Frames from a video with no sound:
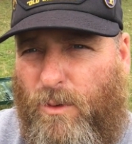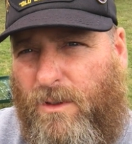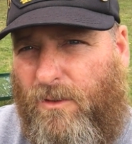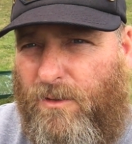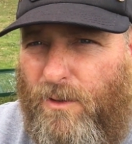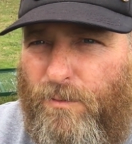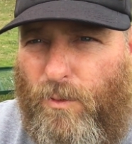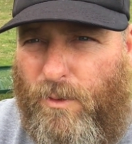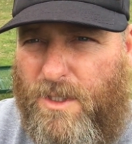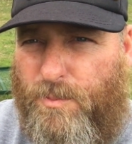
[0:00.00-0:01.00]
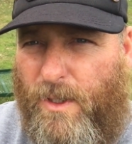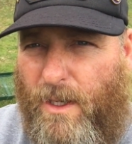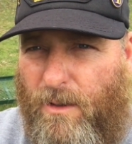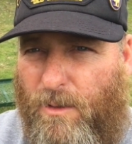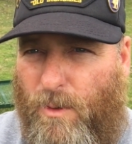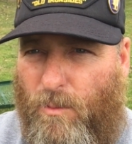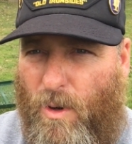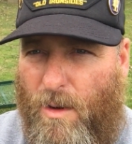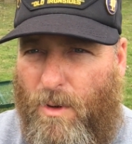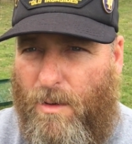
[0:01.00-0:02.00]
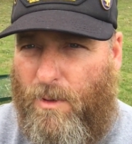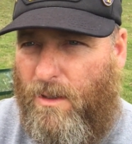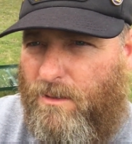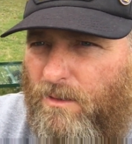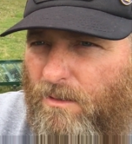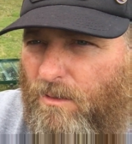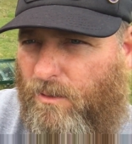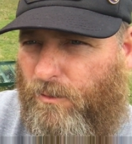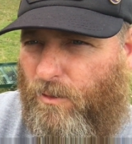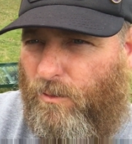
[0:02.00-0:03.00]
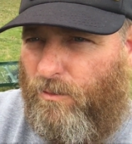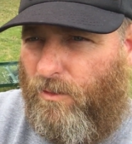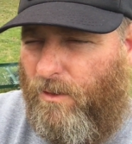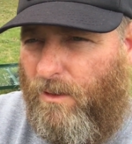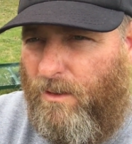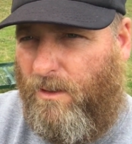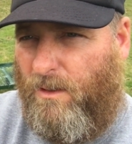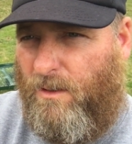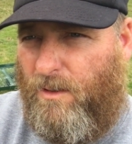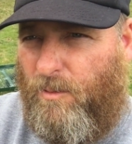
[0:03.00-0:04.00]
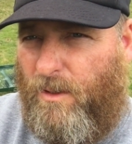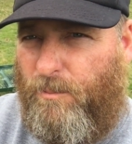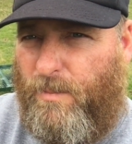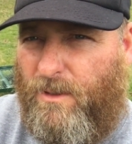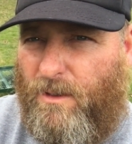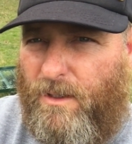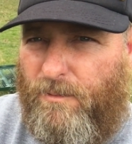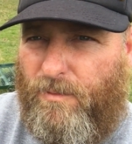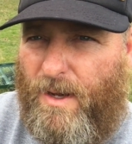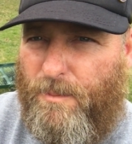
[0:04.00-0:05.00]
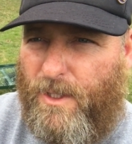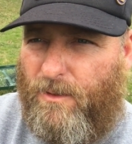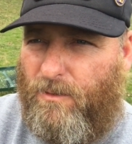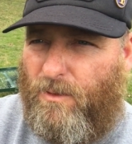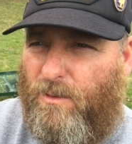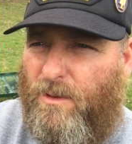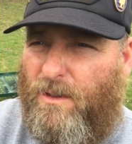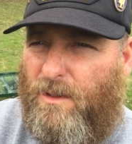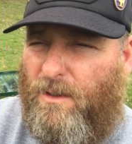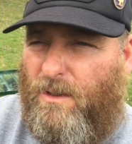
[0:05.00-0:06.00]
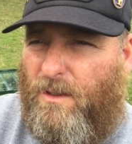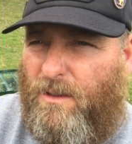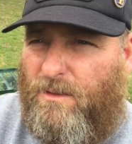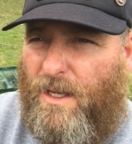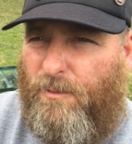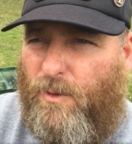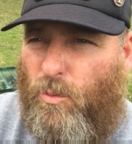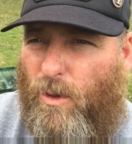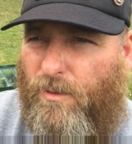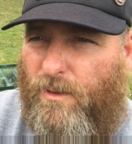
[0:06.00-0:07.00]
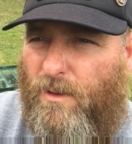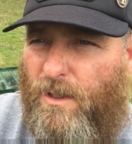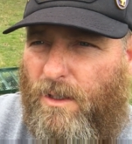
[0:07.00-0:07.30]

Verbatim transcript: With this little four inch bit, I could have went wow, wow, wow, and dug all those holes and been done in five minutes. So definitely worth it.